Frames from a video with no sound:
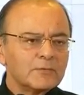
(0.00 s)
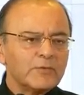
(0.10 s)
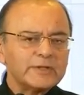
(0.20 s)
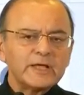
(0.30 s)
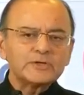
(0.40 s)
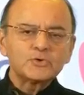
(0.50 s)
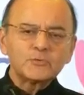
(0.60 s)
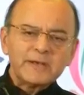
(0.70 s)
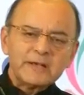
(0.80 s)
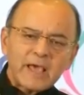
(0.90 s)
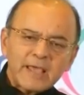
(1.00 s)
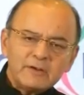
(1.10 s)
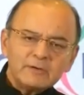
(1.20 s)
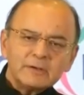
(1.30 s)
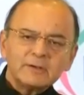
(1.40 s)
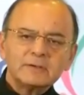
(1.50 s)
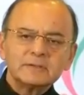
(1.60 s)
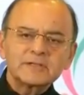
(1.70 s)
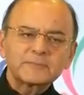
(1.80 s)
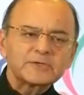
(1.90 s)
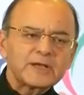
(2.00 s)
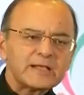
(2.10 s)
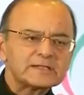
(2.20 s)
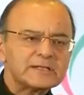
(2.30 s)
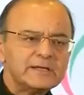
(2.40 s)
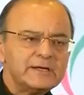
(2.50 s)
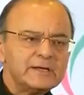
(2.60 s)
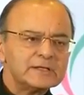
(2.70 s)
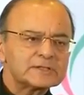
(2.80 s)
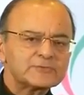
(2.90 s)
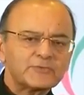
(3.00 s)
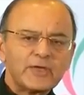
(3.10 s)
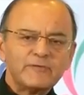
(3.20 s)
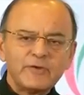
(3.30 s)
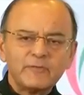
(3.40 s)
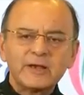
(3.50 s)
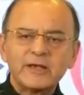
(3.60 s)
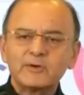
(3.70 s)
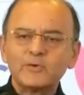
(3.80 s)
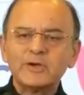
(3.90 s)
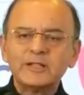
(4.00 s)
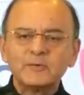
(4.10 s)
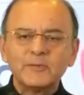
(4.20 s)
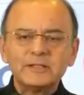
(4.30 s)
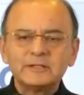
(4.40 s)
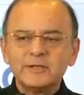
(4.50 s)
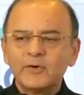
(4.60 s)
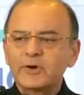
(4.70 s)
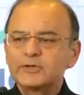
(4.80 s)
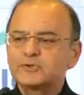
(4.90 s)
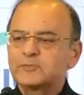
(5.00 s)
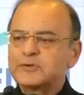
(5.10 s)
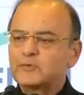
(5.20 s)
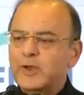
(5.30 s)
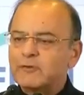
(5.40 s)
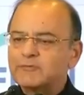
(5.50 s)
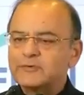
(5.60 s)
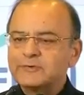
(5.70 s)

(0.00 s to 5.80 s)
Whether it should be 9 subsidized cylinders for everyone, including the wealthy, or it should be 12.